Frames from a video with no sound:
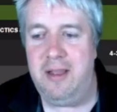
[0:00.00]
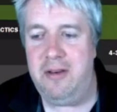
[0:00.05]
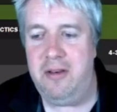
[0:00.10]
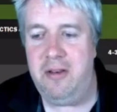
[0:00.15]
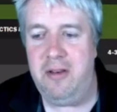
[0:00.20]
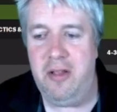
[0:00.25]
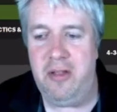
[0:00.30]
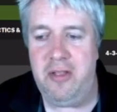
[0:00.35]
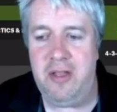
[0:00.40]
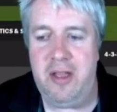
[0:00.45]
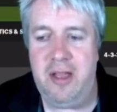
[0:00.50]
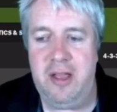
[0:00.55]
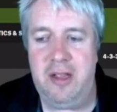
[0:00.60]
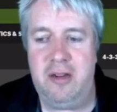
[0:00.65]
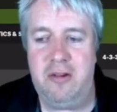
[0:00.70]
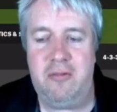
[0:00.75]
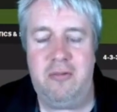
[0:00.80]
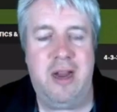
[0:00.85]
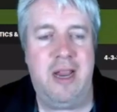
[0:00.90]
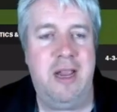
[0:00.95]
Another
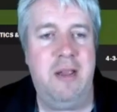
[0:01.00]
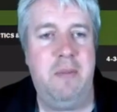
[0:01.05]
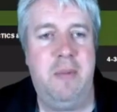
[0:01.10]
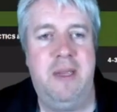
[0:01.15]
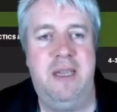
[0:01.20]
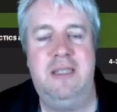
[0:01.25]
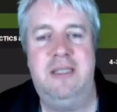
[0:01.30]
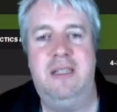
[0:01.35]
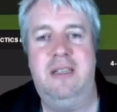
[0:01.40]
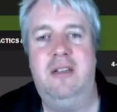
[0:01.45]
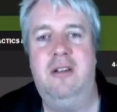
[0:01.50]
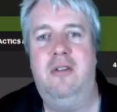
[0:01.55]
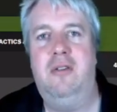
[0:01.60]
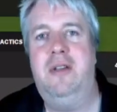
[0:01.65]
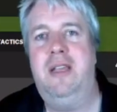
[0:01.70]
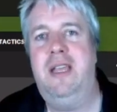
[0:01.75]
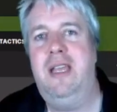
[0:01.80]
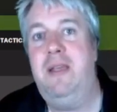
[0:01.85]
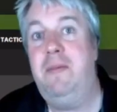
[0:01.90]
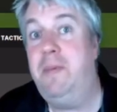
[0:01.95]
great piece of
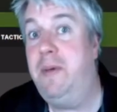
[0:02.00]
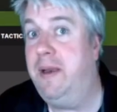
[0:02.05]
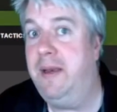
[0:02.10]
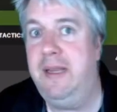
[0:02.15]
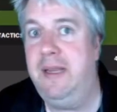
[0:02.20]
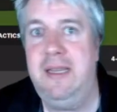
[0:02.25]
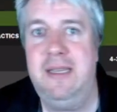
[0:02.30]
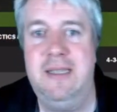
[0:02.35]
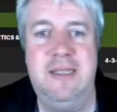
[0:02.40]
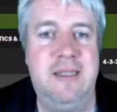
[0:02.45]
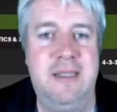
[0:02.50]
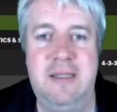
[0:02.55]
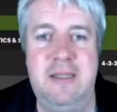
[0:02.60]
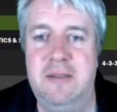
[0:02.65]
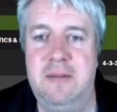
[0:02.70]
goalkeeping.